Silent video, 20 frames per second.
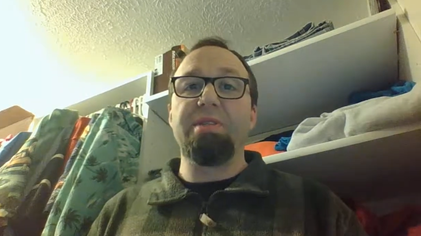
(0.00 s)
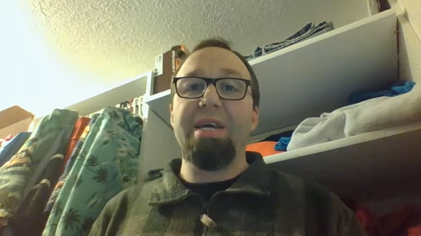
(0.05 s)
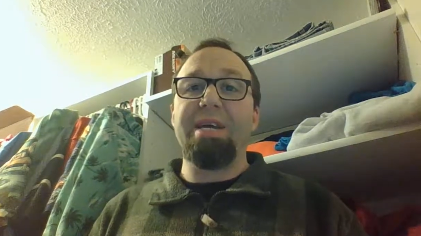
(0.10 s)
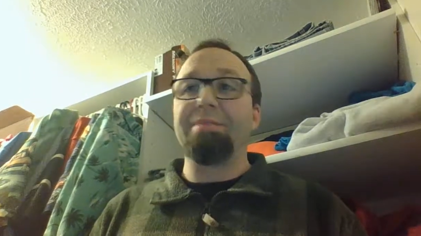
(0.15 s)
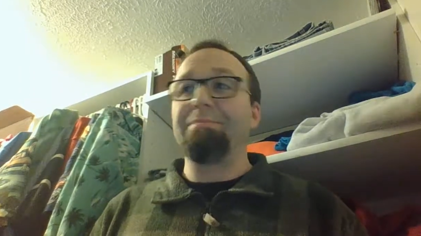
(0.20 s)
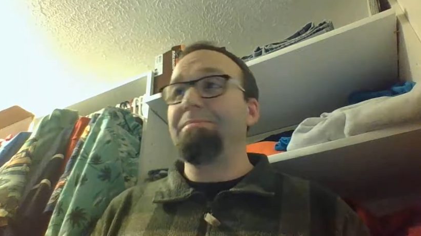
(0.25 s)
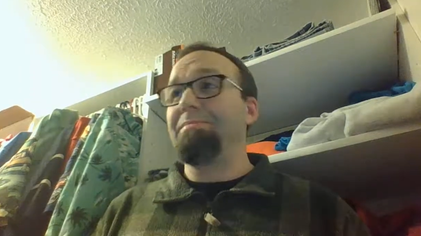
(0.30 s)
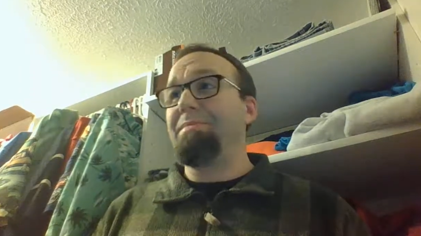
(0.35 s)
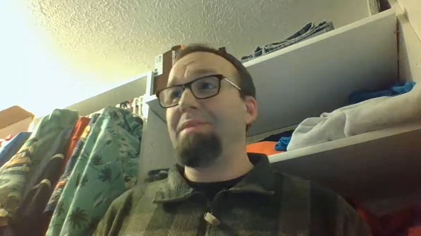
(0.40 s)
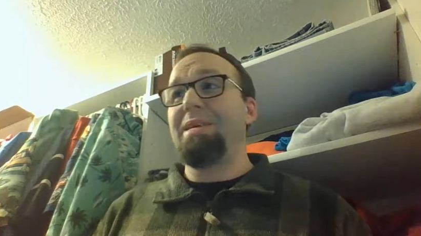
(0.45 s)

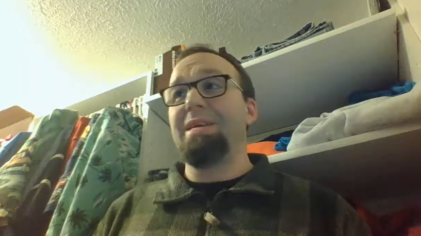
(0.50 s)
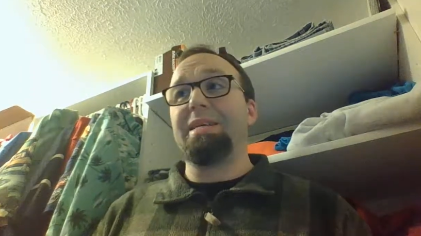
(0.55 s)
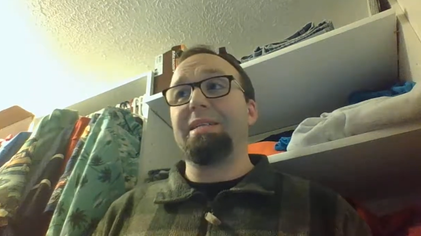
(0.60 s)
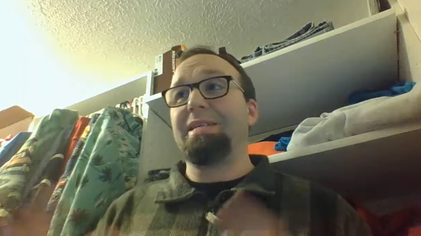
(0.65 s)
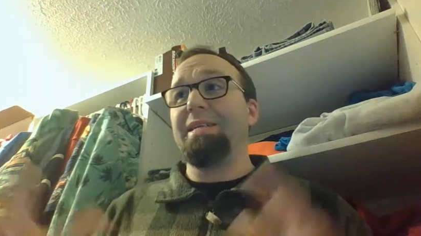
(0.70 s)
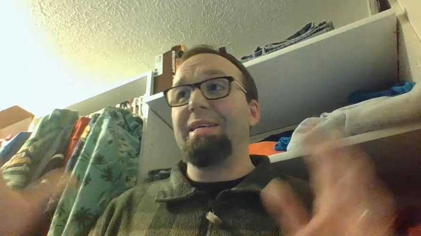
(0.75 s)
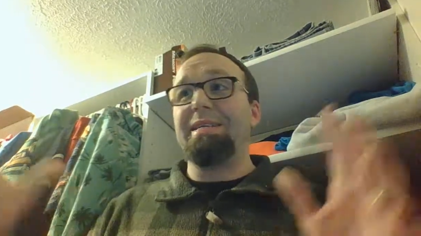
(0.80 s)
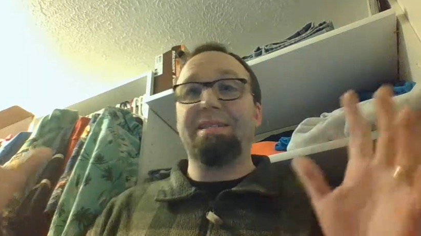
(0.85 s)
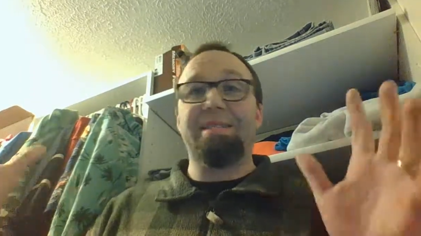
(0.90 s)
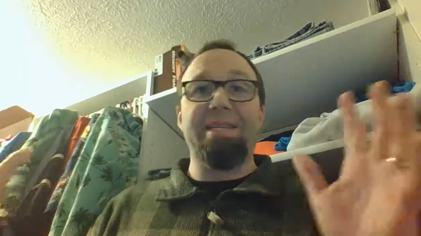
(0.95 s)
Now,
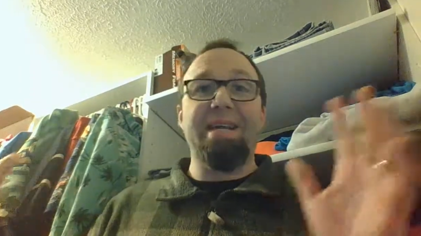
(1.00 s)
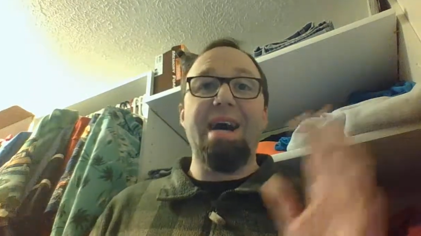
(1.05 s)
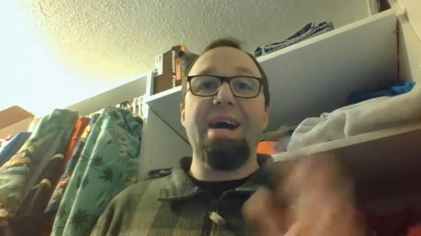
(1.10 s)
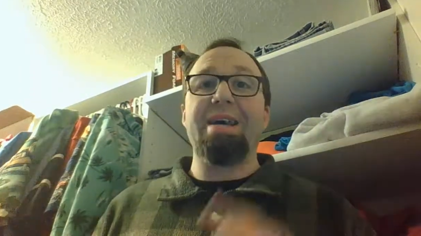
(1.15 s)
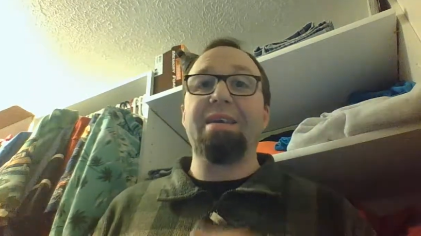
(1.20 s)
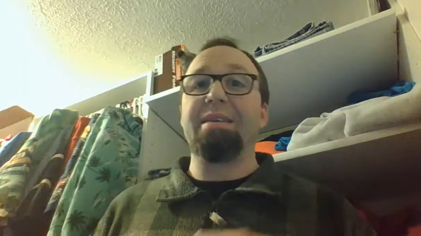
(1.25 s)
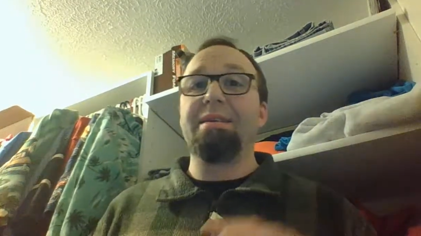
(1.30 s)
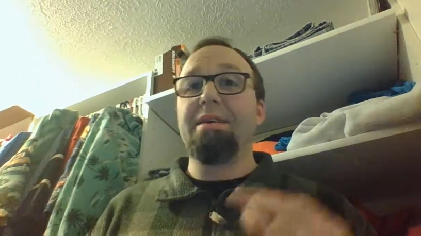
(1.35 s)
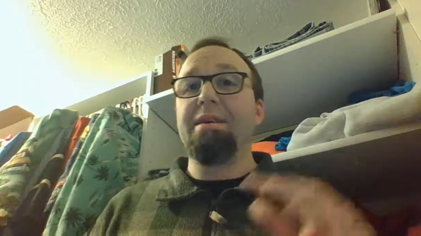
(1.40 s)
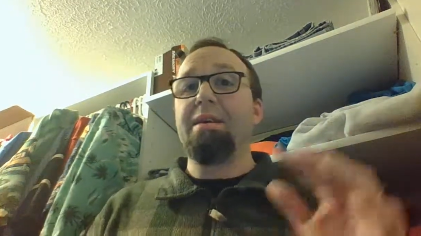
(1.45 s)
it's not
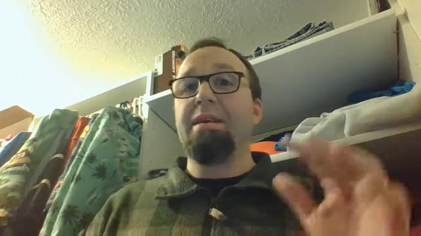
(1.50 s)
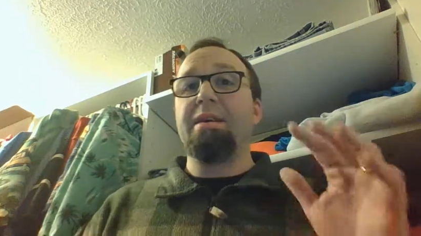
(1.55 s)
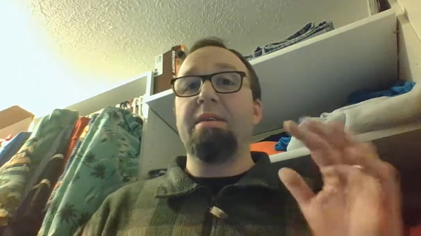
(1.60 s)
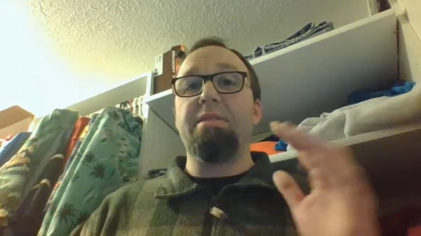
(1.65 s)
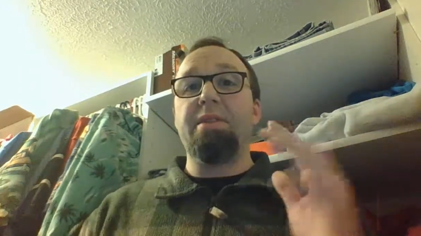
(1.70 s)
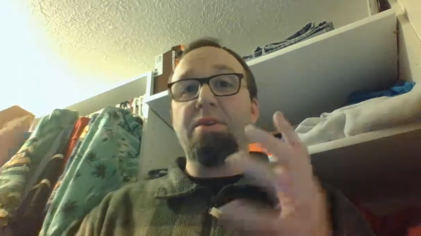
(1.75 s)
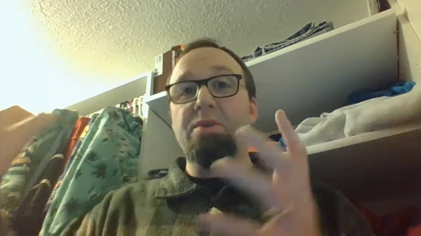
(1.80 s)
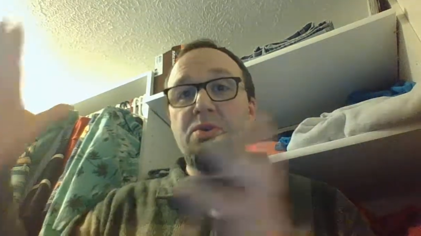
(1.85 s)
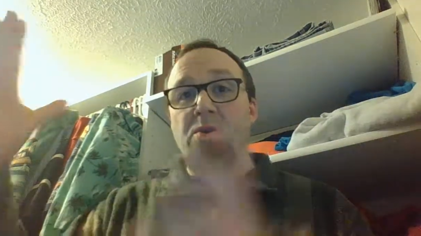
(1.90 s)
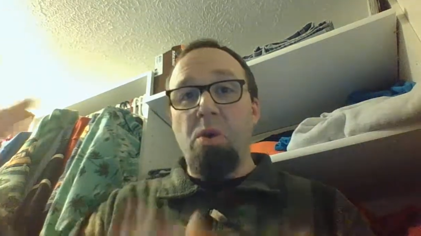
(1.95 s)

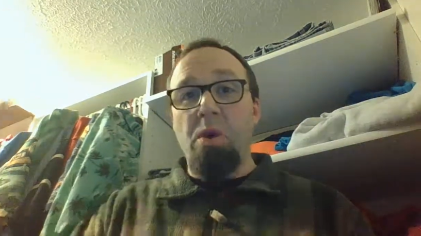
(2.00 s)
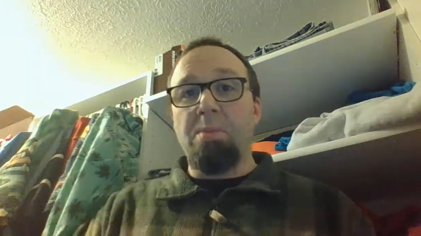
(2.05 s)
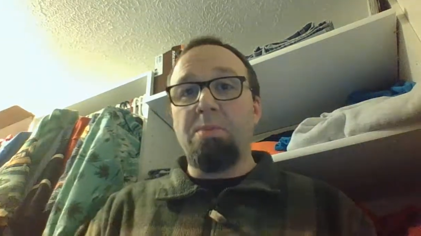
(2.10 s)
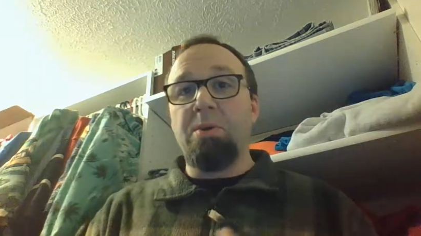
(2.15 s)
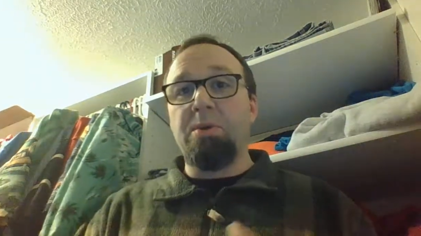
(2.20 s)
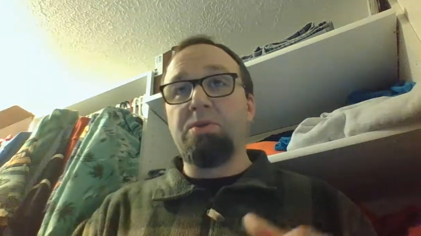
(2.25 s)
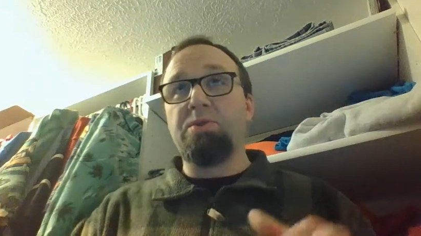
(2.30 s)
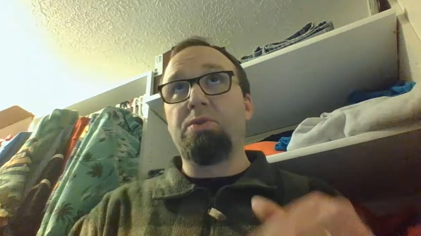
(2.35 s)
the normal